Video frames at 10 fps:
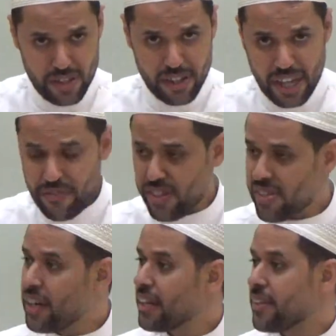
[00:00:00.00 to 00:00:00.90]
gives us
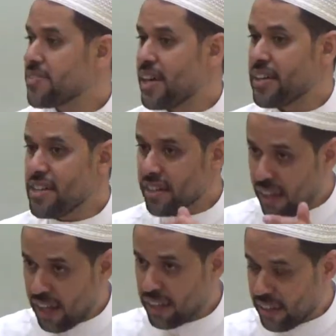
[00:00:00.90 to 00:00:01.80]
guidance, and he
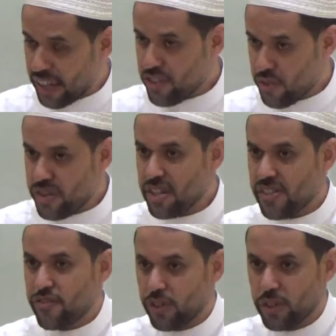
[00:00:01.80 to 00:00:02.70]
likes to see
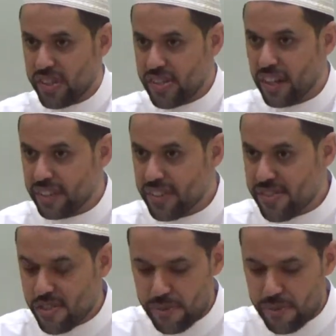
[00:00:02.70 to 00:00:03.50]
us follow his guidance,